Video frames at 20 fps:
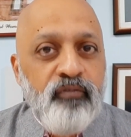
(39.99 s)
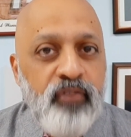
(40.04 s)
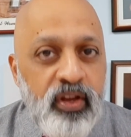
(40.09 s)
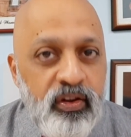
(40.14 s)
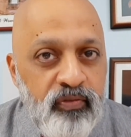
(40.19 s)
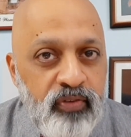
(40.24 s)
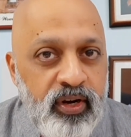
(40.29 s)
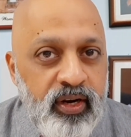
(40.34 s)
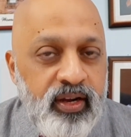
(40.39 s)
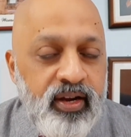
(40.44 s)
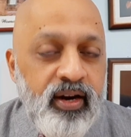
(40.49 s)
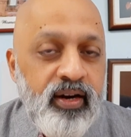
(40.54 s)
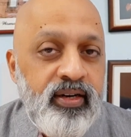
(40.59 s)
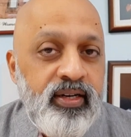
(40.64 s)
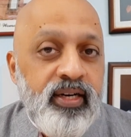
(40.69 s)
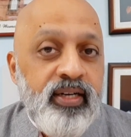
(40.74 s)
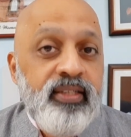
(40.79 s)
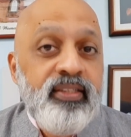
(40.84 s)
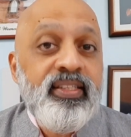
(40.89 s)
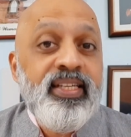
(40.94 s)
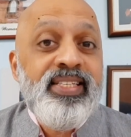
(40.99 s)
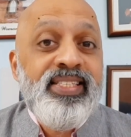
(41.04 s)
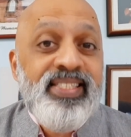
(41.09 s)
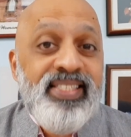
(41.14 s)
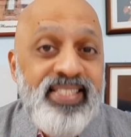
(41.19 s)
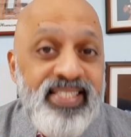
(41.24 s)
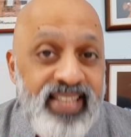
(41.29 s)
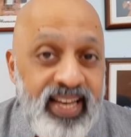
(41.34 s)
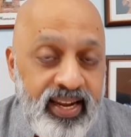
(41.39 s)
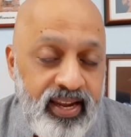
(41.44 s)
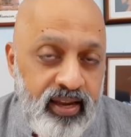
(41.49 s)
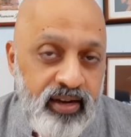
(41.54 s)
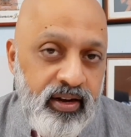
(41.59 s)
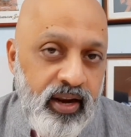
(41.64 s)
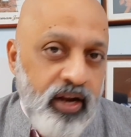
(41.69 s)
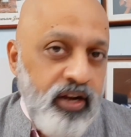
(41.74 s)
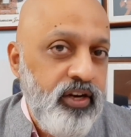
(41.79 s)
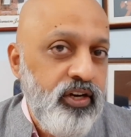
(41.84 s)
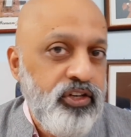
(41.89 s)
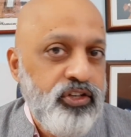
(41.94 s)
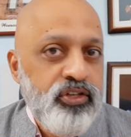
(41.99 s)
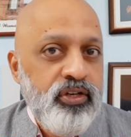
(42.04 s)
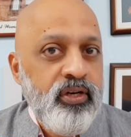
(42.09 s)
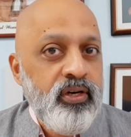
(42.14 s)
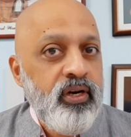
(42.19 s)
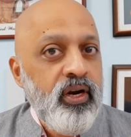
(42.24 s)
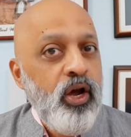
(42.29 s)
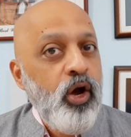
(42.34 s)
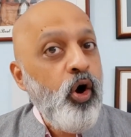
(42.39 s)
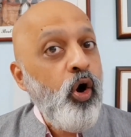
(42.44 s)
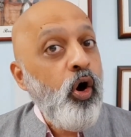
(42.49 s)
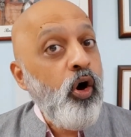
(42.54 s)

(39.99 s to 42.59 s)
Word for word: we will conduct the second edition